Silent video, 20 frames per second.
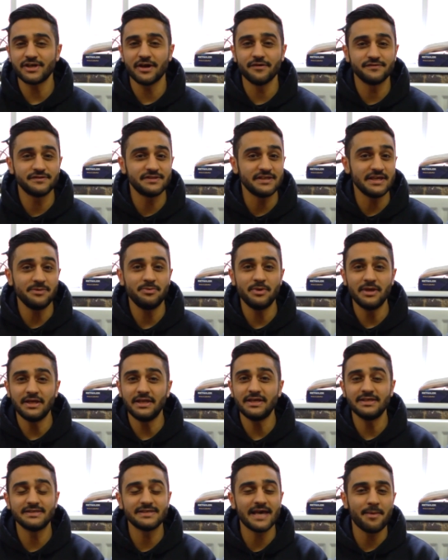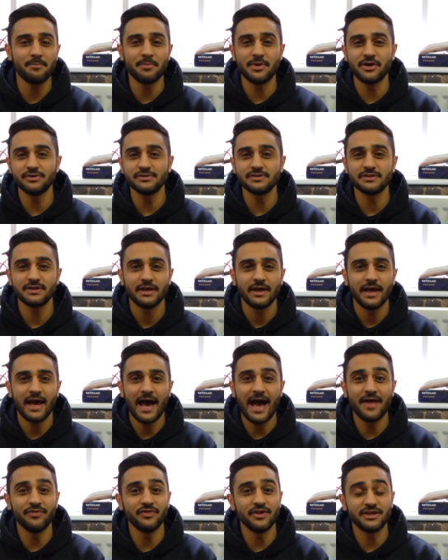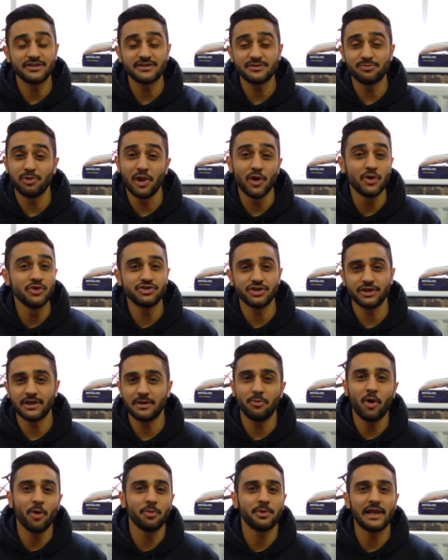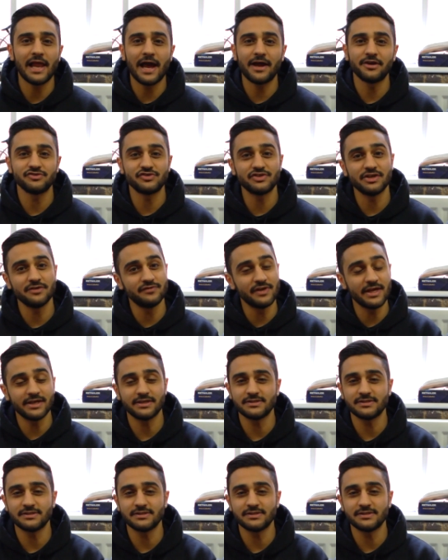of TPD 10mm and the explosion in popularity of nic